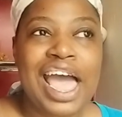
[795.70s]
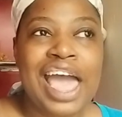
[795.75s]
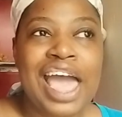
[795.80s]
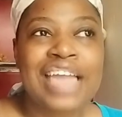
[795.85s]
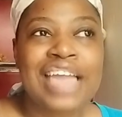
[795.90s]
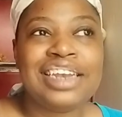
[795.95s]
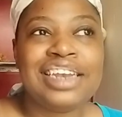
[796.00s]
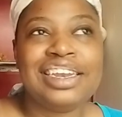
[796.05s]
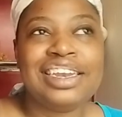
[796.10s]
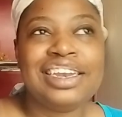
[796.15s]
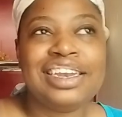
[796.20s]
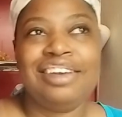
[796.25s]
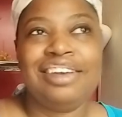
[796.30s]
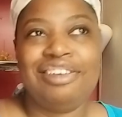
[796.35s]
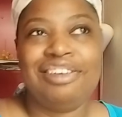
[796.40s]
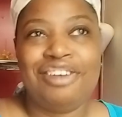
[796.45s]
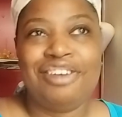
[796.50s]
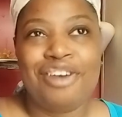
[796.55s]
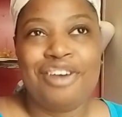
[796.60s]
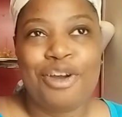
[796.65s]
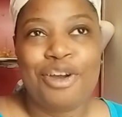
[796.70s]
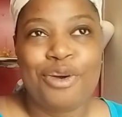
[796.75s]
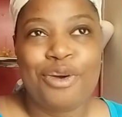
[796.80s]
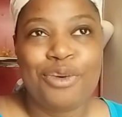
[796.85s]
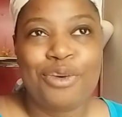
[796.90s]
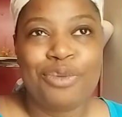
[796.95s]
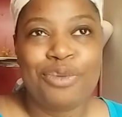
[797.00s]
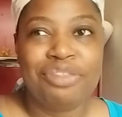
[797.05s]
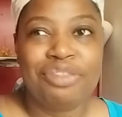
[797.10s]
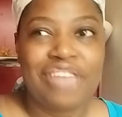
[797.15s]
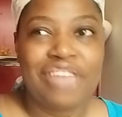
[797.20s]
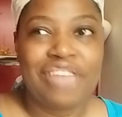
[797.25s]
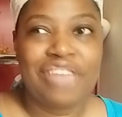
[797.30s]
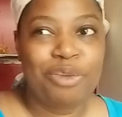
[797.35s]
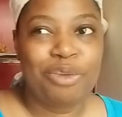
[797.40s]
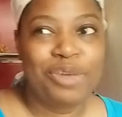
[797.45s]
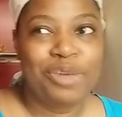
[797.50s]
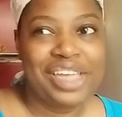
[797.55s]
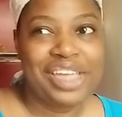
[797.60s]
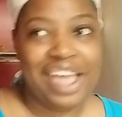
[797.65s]
I didn't know that
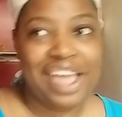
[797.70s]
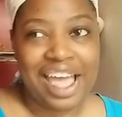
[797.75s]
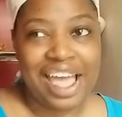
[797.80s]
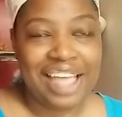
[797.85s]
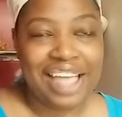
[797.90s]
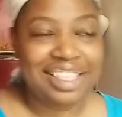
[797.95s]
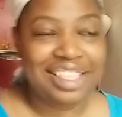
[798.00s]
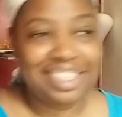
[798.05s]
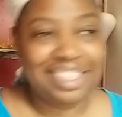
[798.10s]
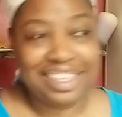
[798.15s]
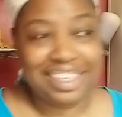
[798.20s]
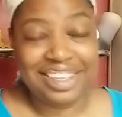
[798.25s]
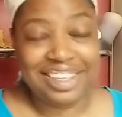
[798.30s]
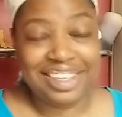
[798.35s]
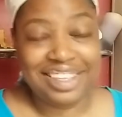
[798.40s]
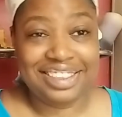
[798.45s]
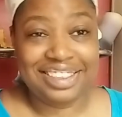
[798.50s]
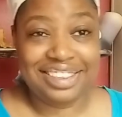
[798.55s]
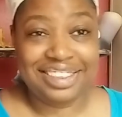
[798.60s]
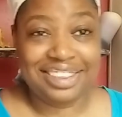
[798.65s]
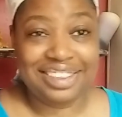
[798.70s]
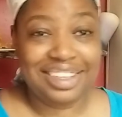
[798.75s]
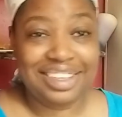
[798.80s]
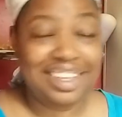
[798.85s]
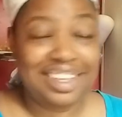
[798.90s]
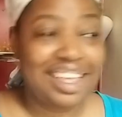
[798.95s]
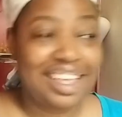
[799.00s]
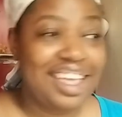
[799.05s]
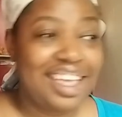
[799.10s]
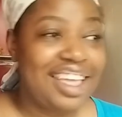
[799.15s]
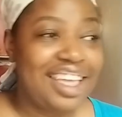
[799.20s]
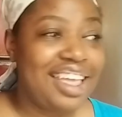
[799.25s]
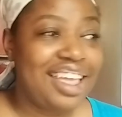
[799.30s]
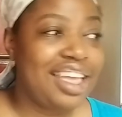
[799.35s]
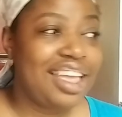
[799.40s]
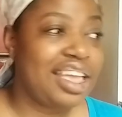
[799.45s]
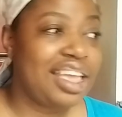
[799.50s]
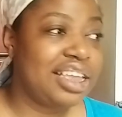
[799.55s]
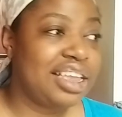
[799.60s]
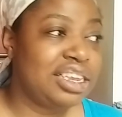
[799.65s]
we had this,
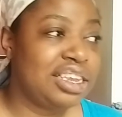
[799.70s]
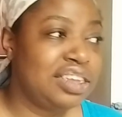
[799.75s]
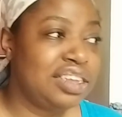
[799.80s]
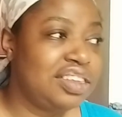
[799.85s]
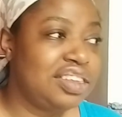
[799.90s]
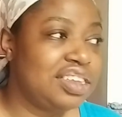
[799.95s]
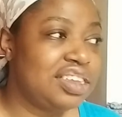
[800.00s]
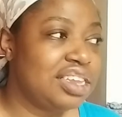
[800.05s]
and